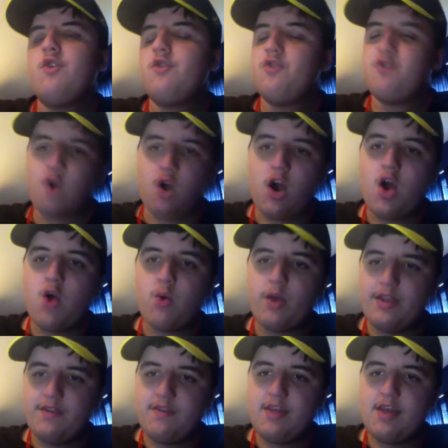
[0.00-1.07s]
Zoro
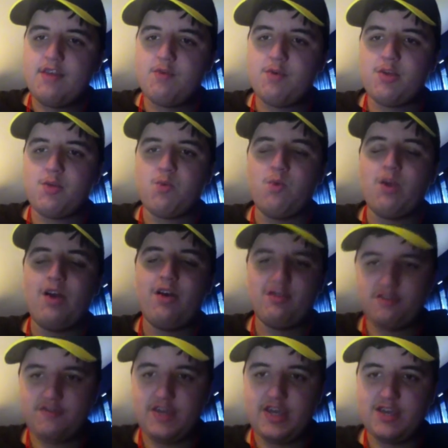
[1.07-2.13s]
wins this with
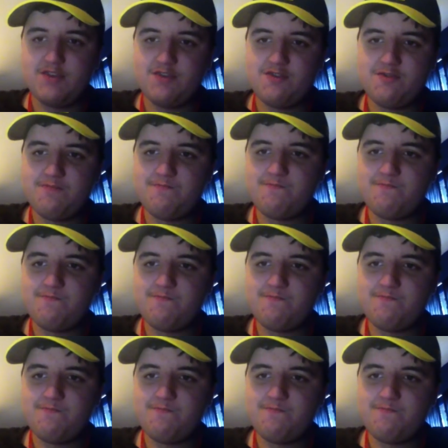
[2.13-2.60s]
relative ease.